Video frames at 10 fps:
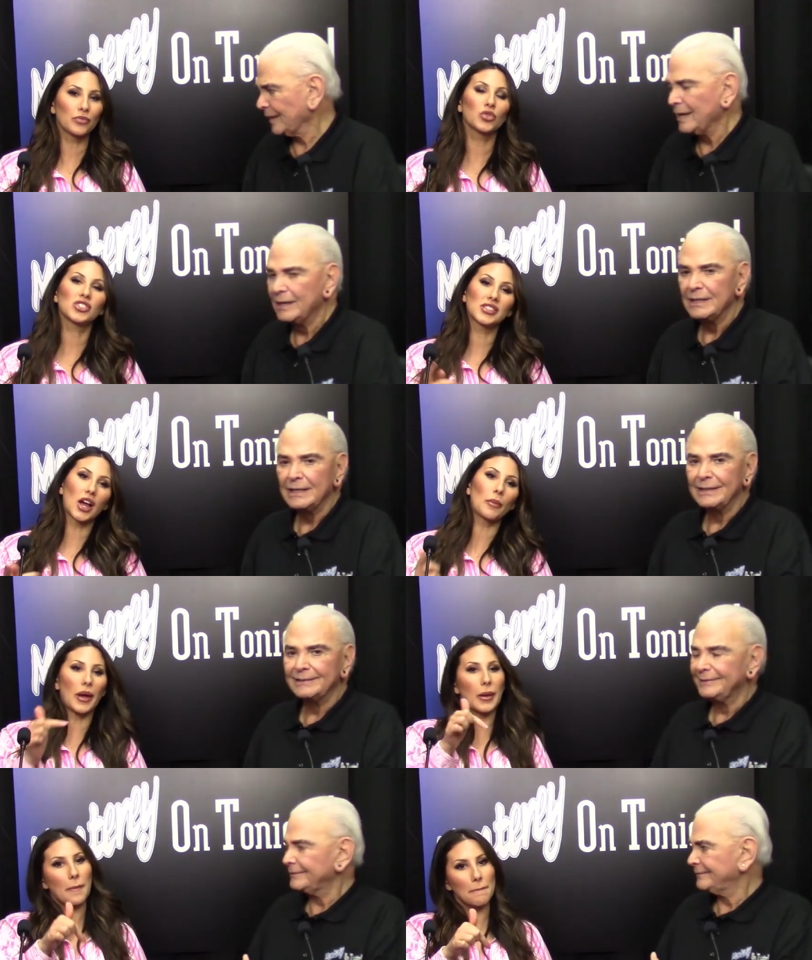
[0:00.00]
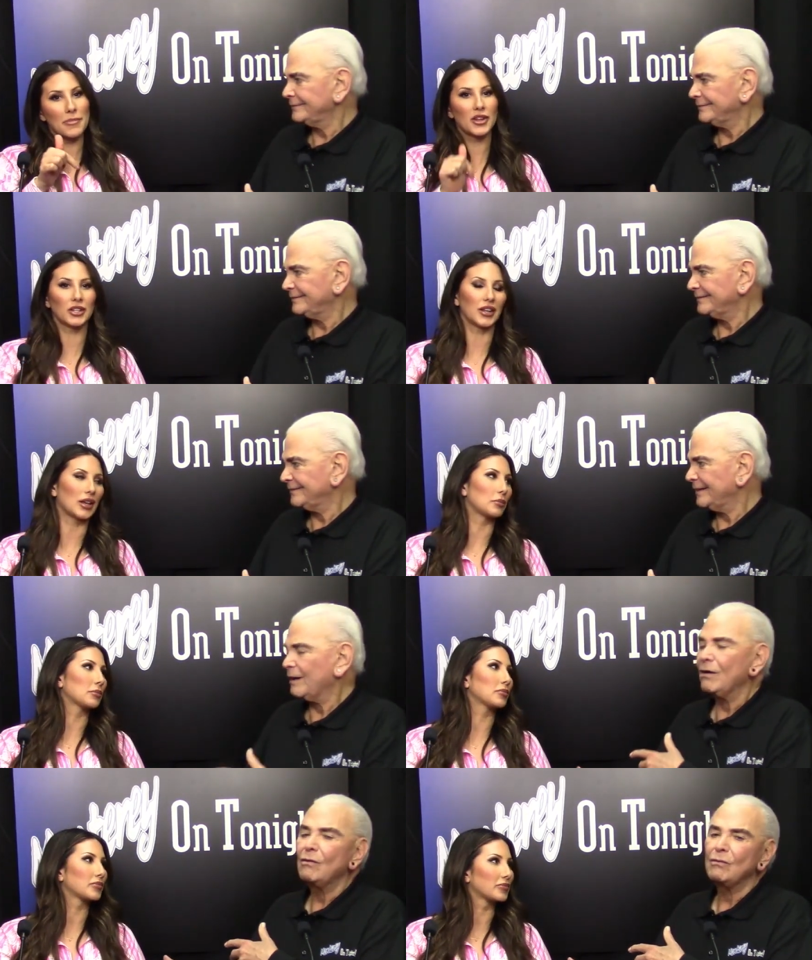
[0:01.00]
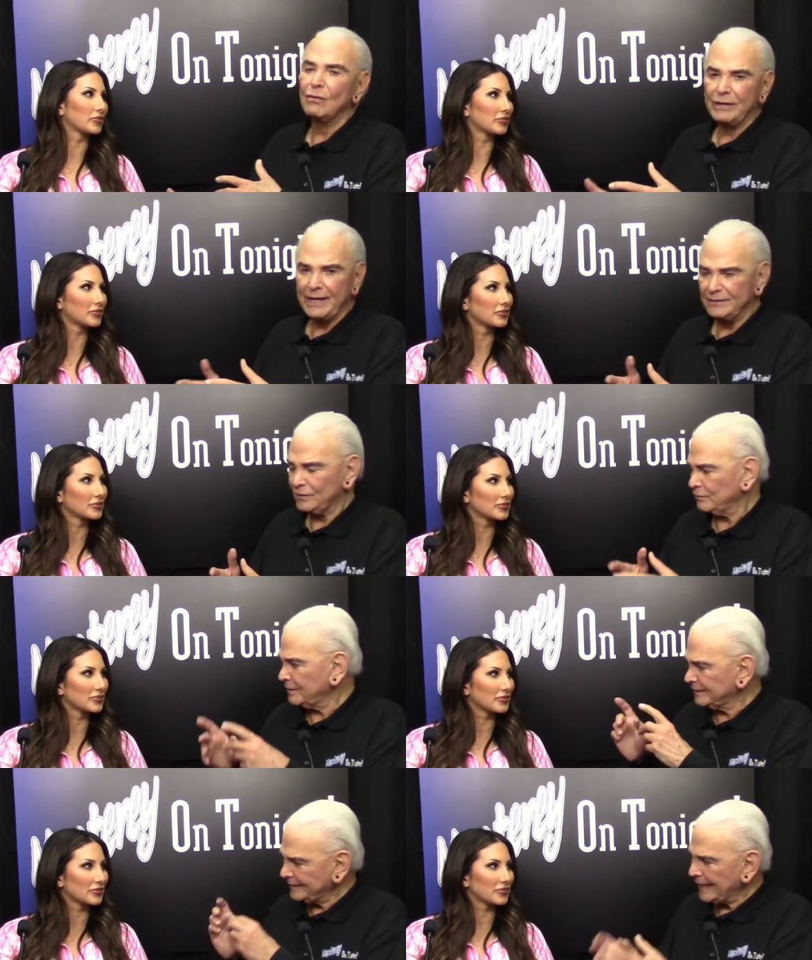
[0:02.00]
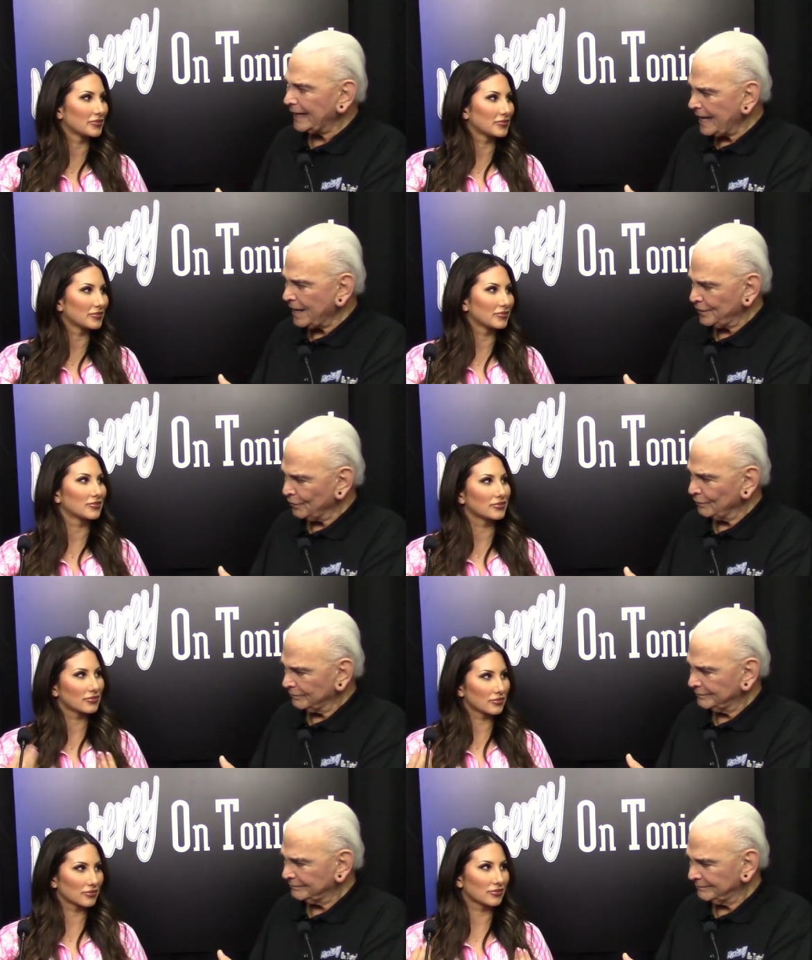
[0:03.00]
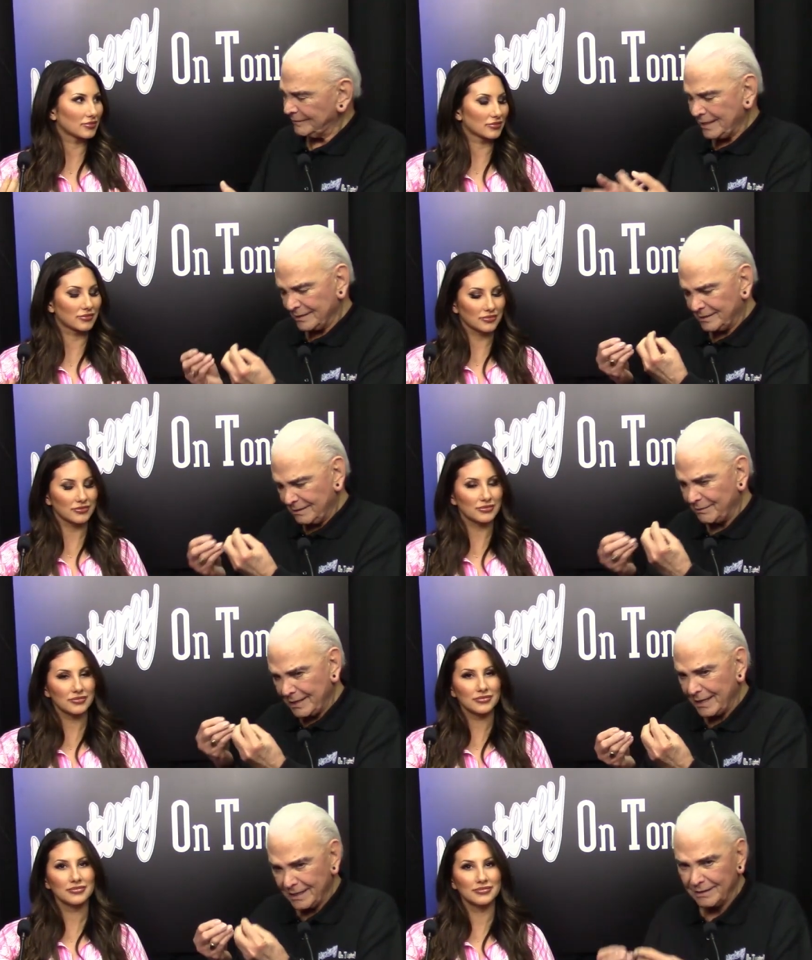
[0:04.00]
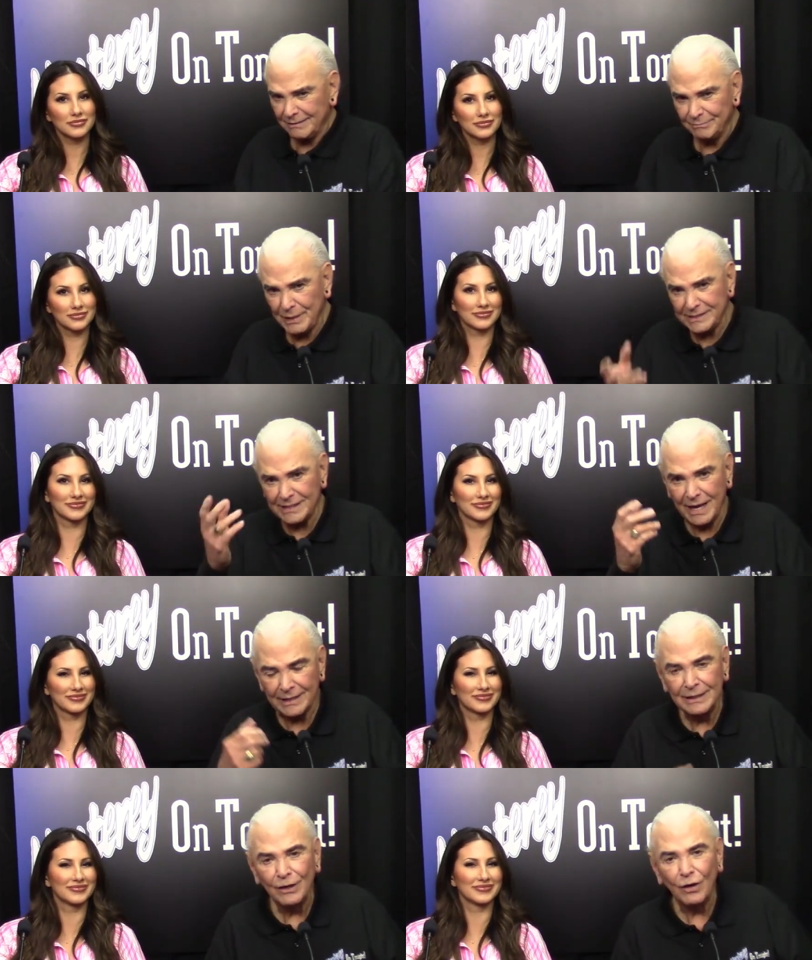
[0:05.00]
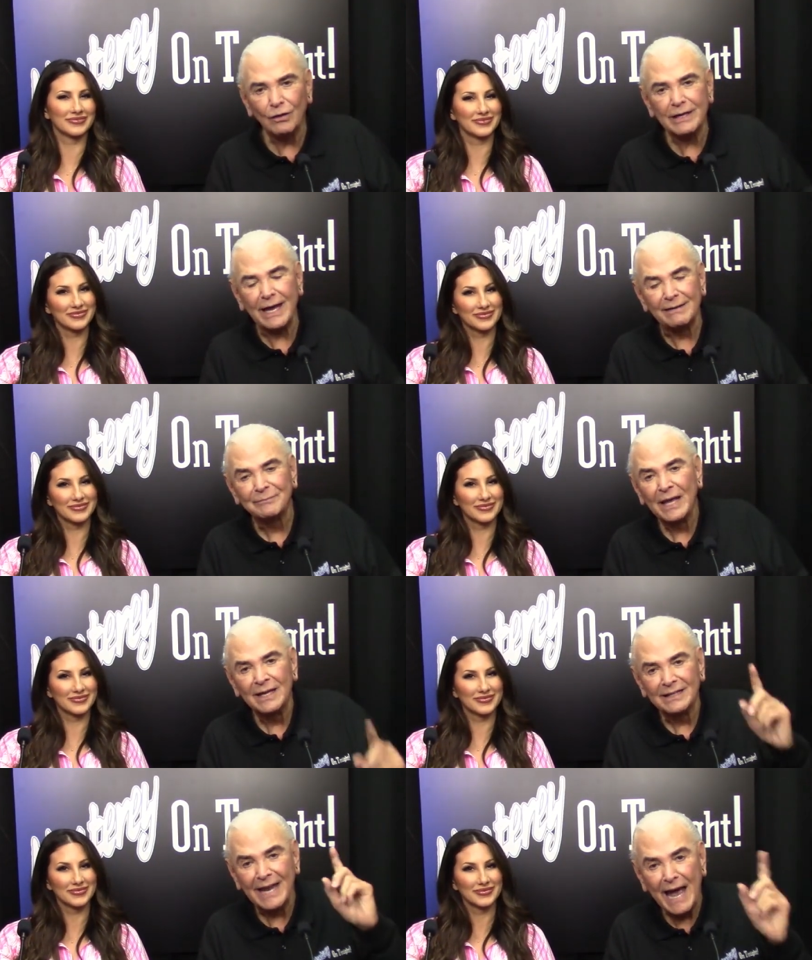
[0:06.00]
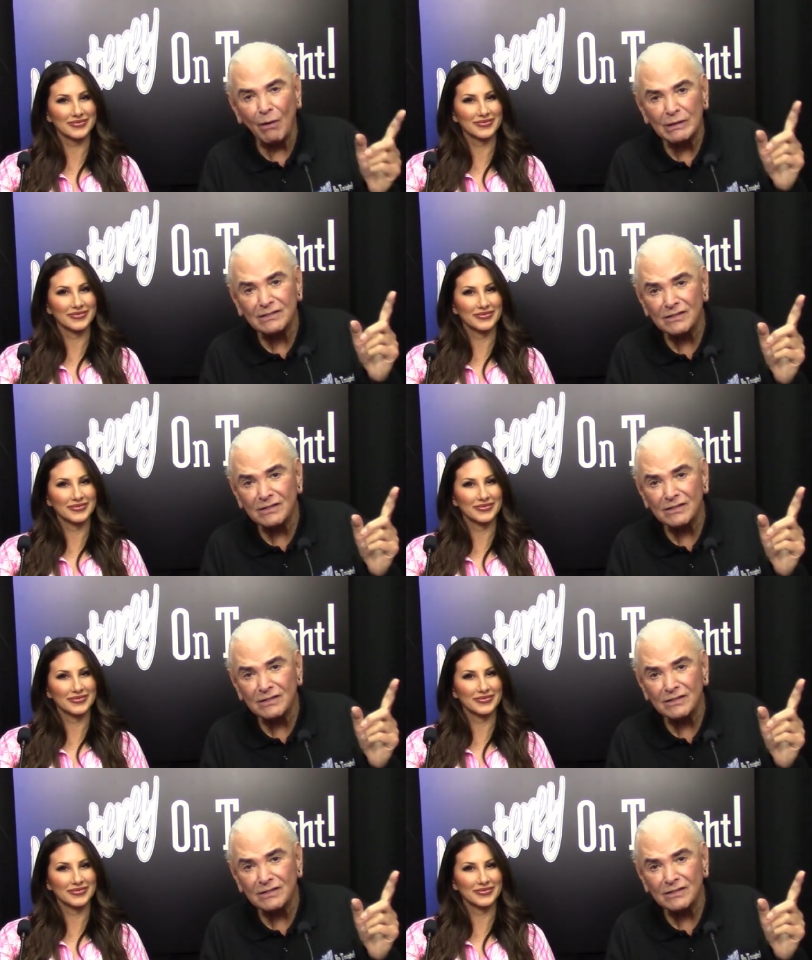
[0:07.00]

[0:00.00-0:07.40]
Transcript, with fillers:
Speaker 1: which is now my middle name.
Speaker 2: Oh, okay. So Italiano. Yes. Eh, hey, paisan. Okay. Now it's